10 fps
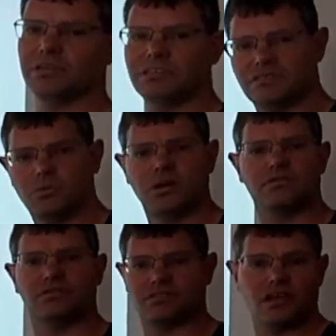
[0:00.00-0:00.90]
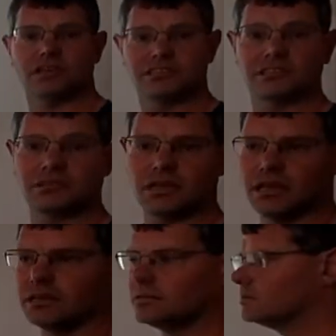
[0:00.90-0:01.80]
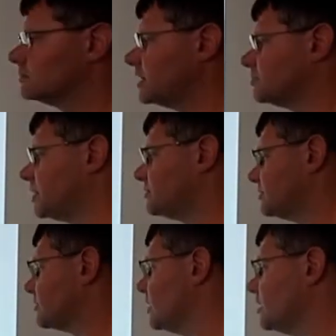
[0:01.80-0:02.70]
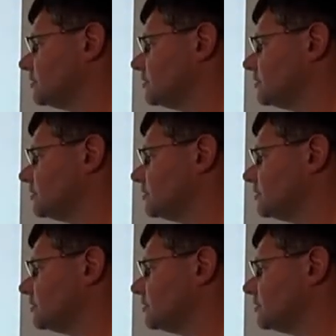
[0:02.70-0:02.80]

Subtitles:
which is a word for search in databases.